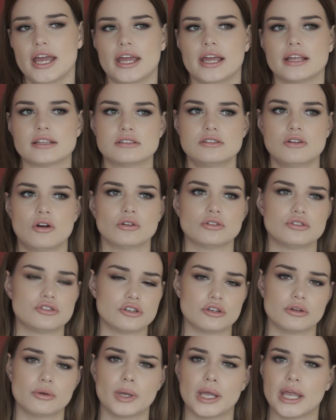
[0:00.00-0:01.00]
It's not
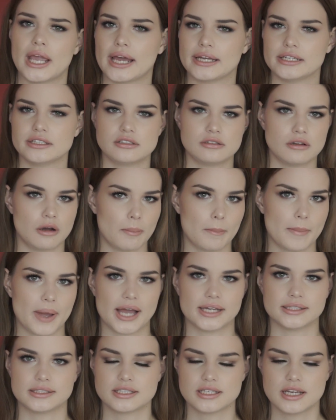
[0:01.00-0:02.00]
dewy and it's not
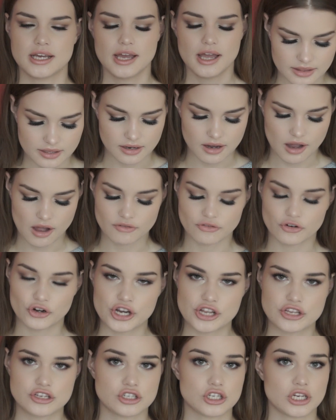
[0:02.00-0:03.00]
matte. The
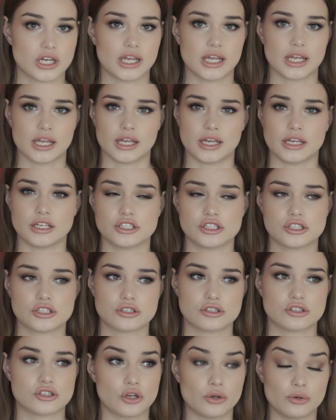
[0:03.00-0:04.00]
coverage is
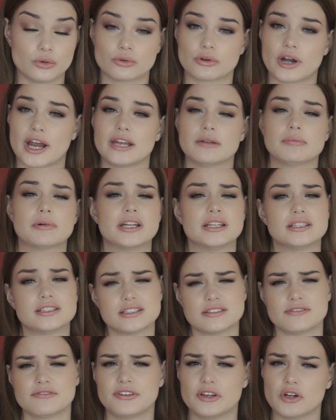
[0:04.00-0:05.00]
so great, but it
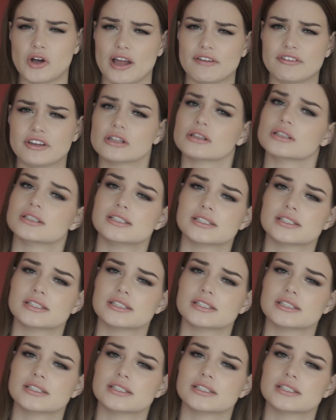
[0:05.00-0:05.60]
doesn't feel heavy on the